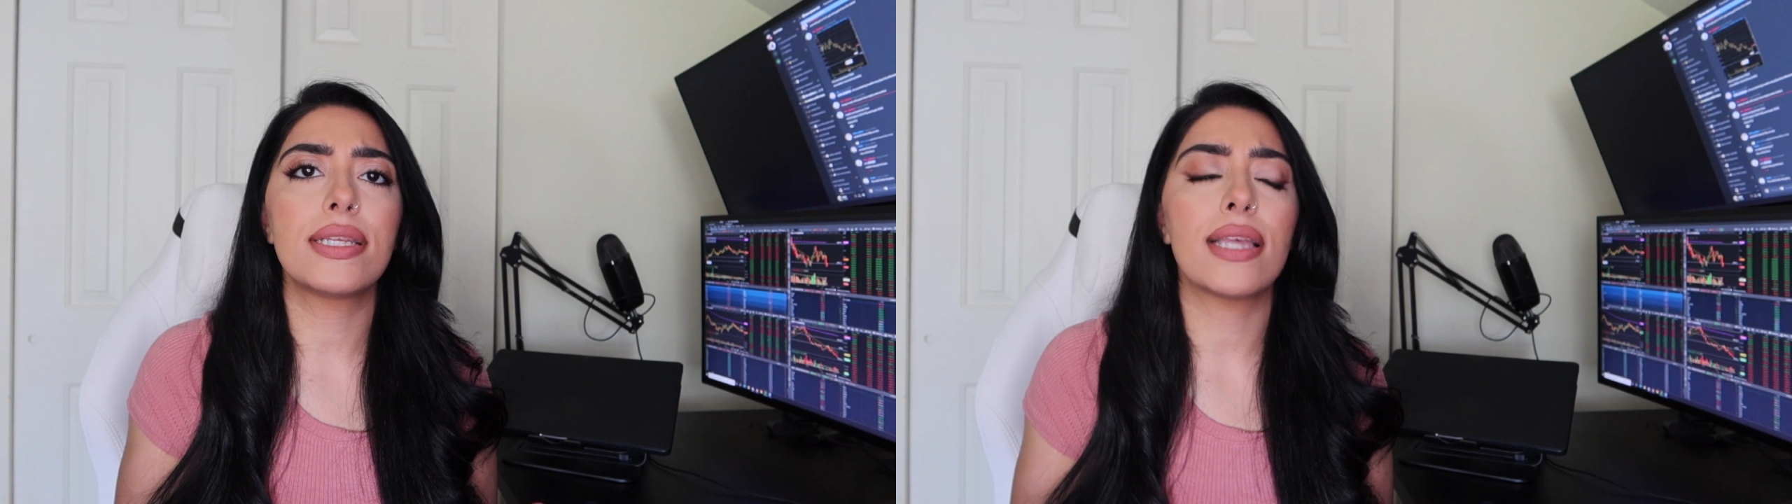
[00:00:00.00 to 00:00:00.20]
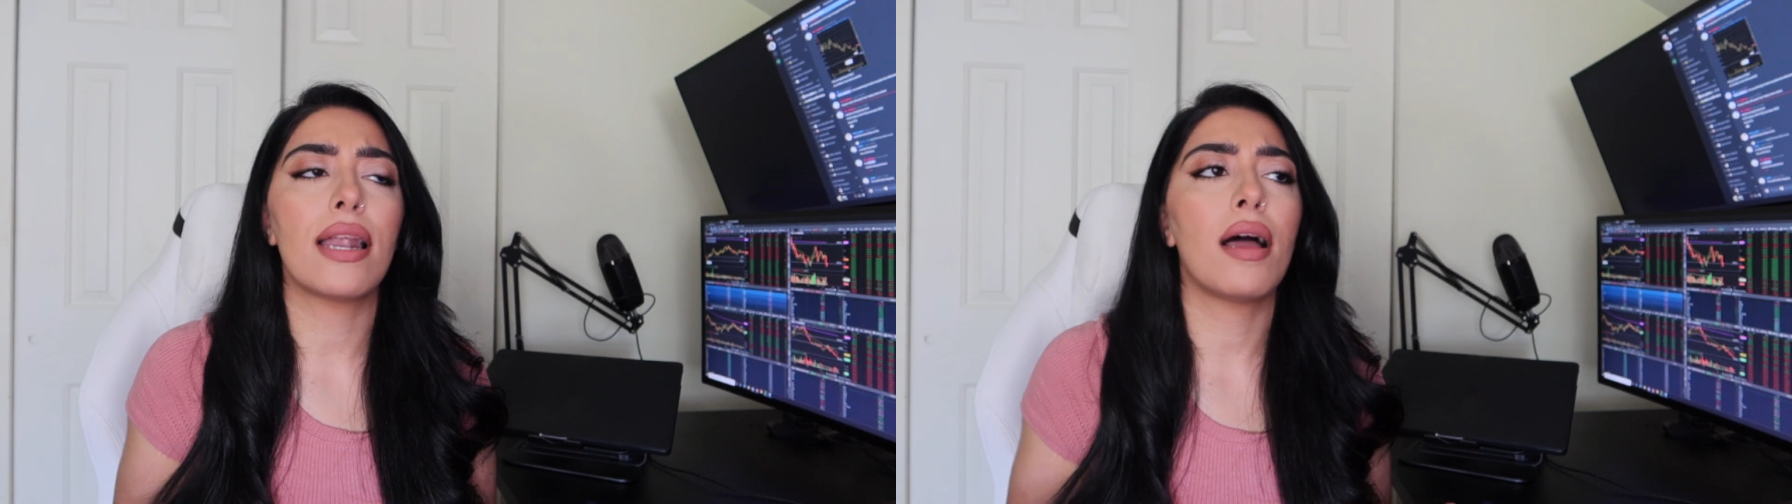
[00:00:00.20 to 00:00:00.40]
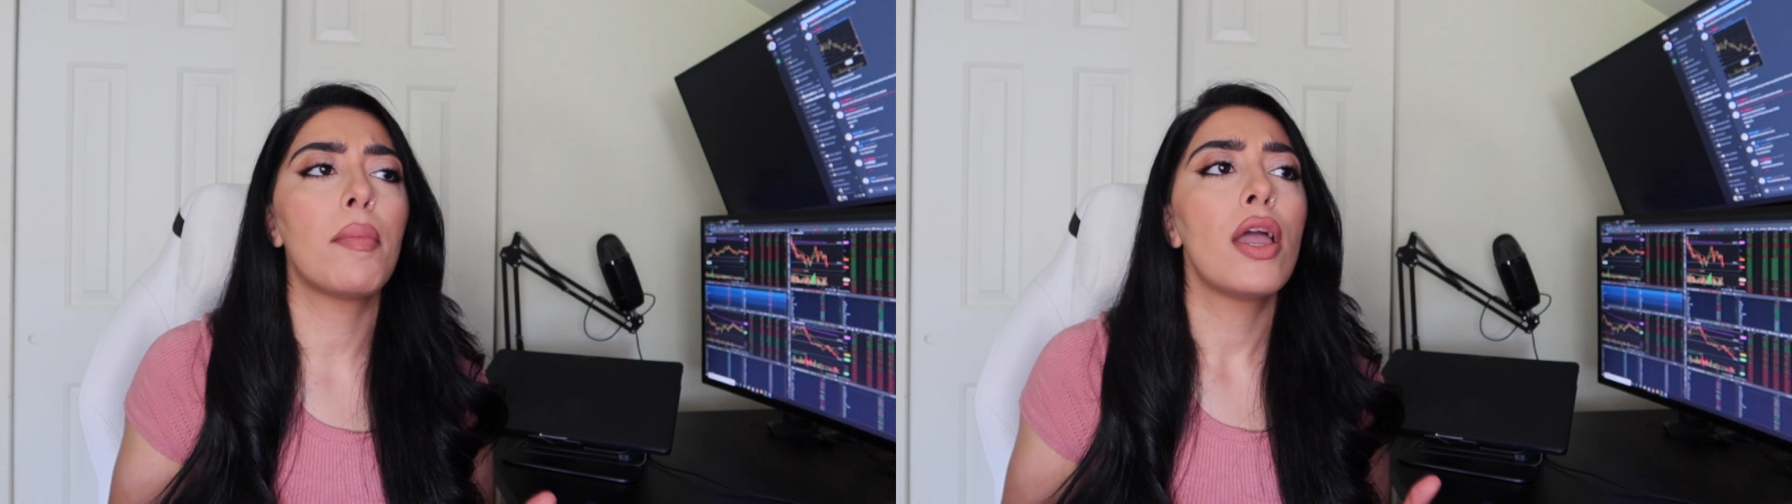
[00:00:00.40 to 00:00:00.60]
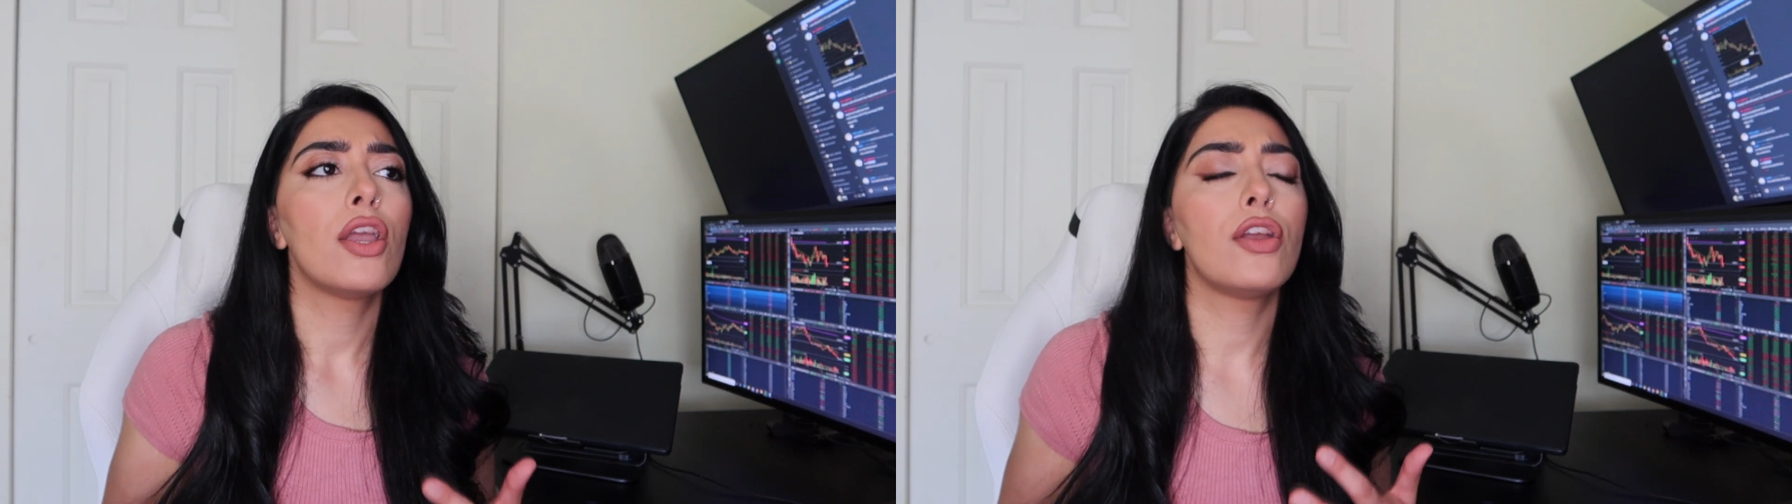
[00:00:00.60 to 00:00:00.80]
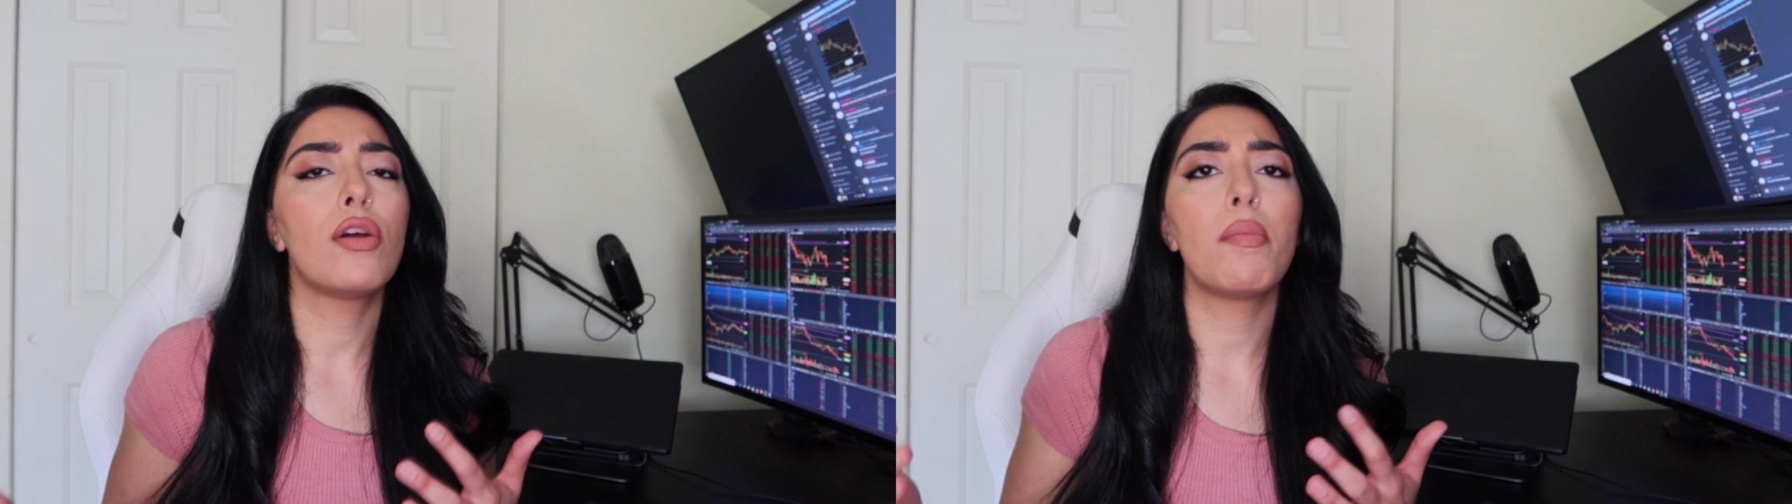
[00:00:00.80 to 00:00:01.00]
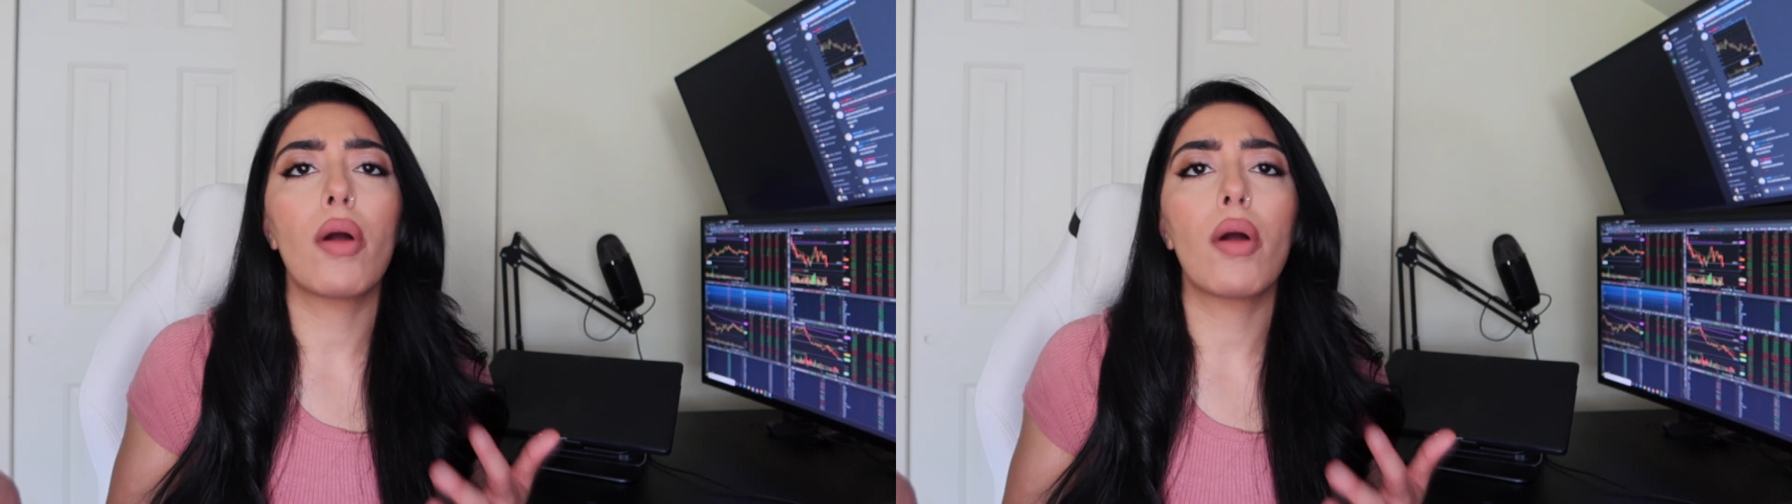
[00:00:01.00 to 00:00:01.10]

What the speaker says: setup, you know,